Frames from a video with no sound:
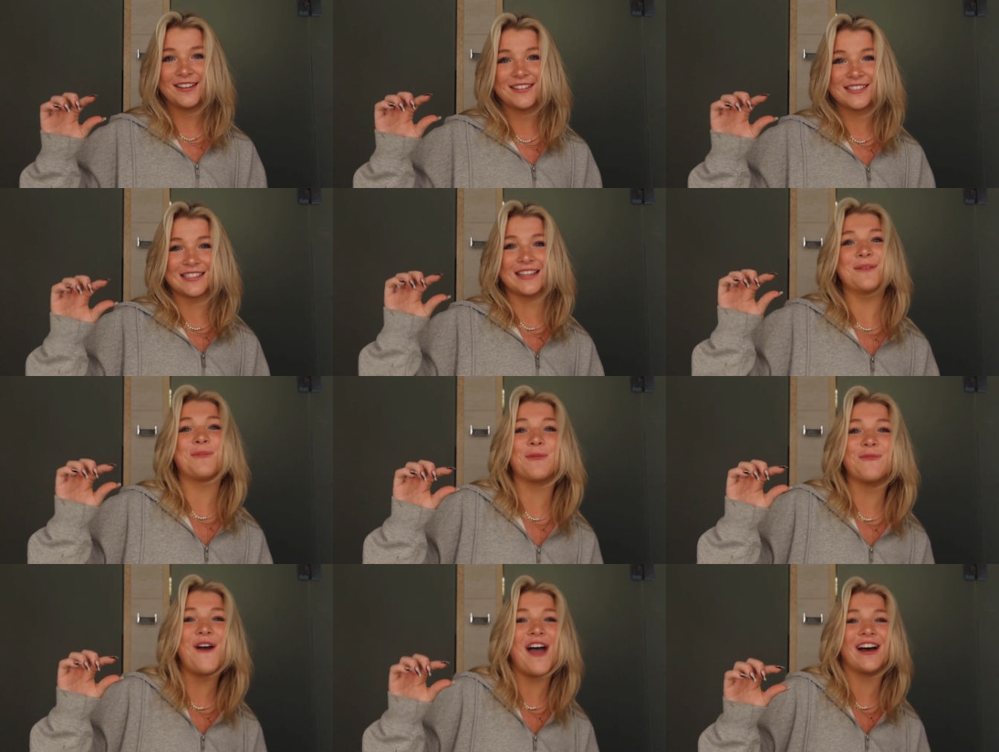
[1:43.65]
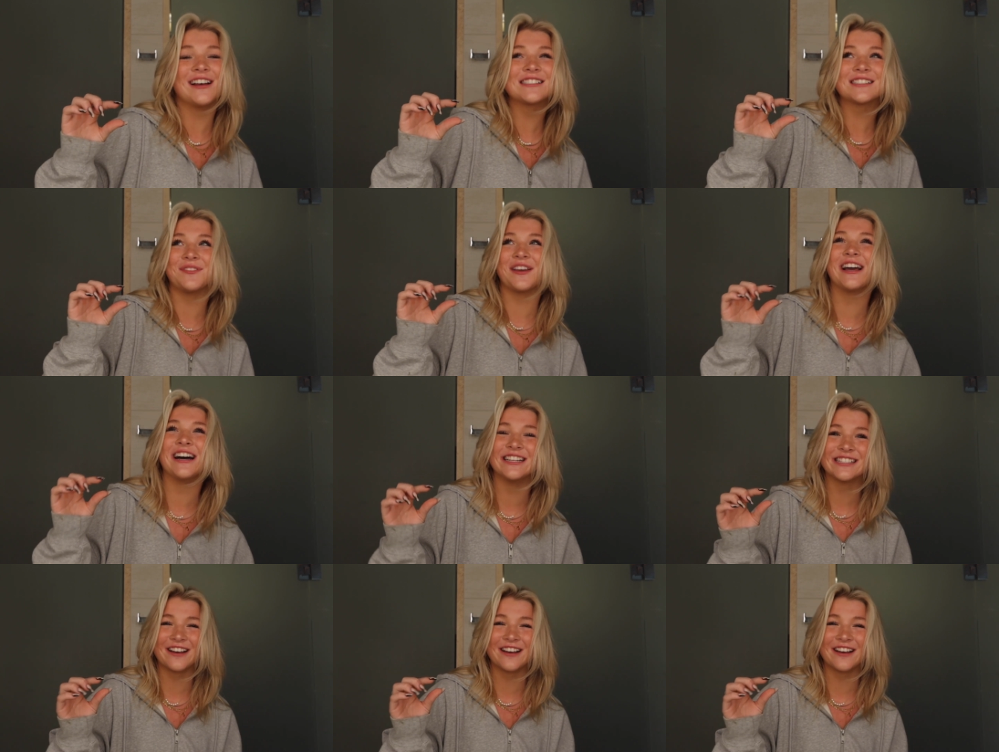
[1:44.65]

sleeping mask because,